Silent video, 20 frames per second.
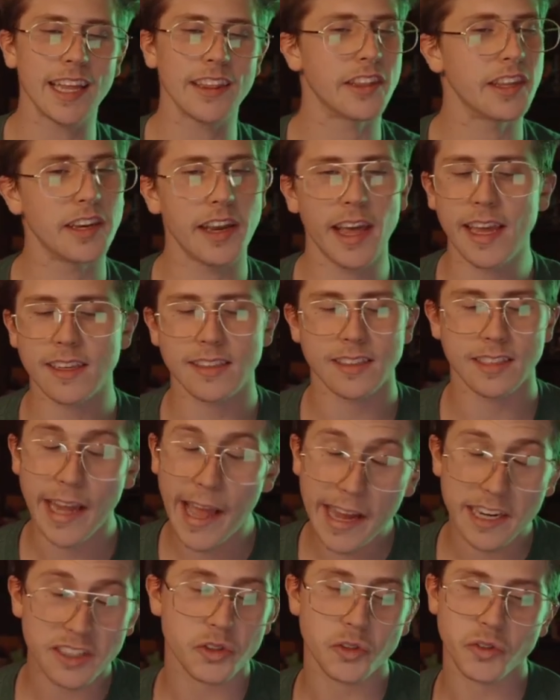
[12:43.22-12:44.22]
The next
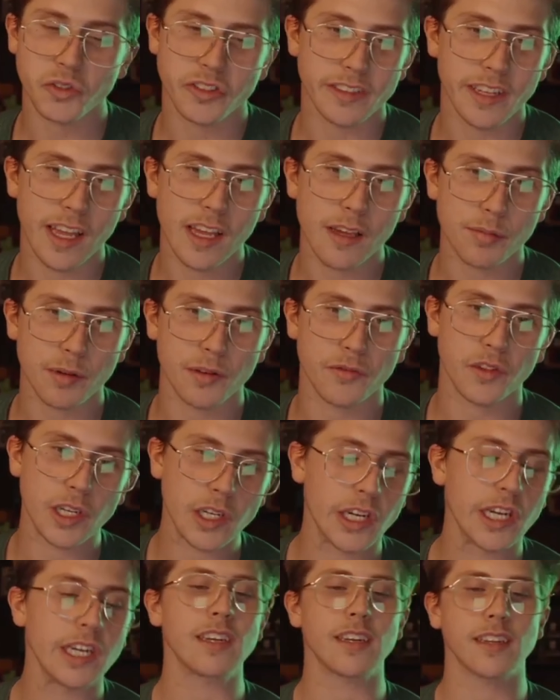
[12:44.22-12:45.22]
natural step, if
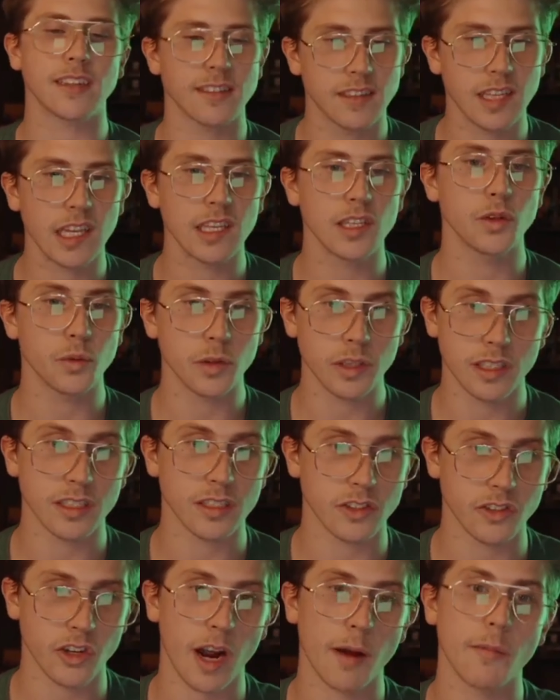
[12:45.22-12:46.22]
they're gonna continue with
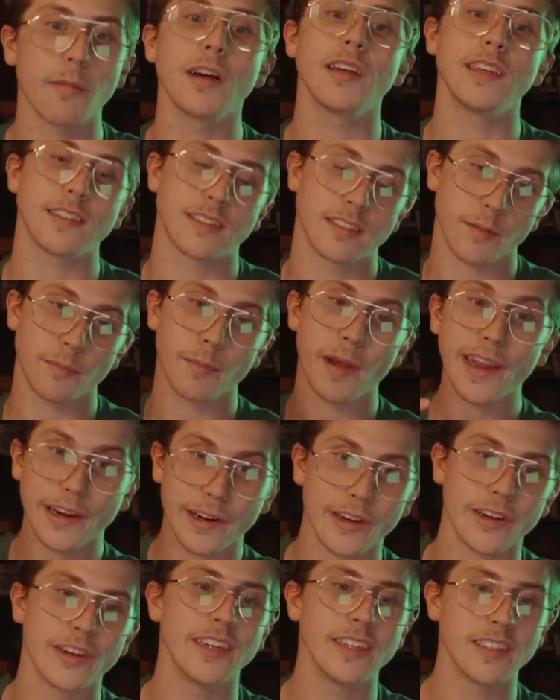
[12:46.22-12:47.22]
this drama, is to
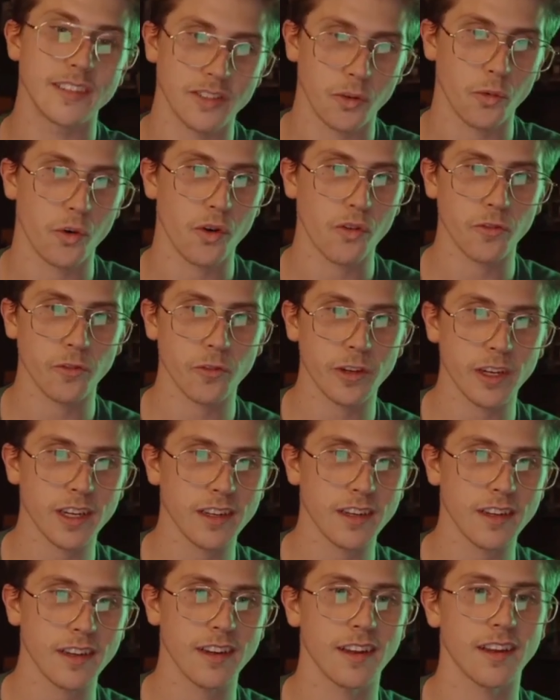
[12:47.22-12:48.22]
make her into
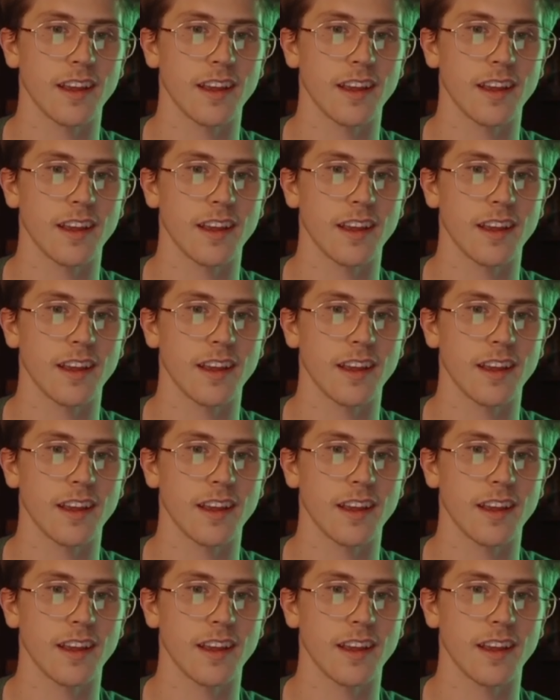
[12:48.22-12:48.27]
Wolverine.